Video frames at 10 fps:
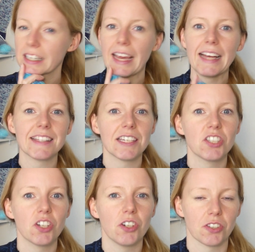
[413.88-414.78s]
Cats and
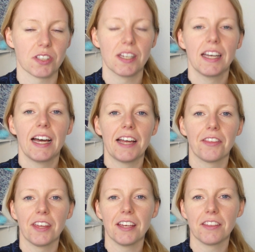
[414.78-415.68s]
dogs. I
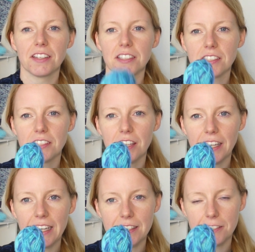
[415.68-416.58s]
think this is the
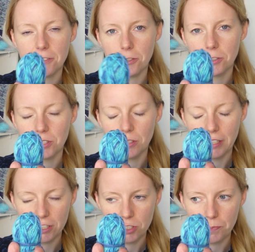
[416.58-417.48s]
cats and dogs
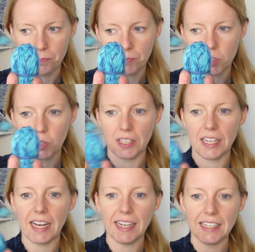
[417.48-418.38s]
collection. So, and
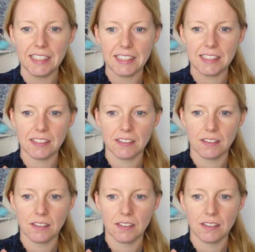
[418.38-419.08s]
I knit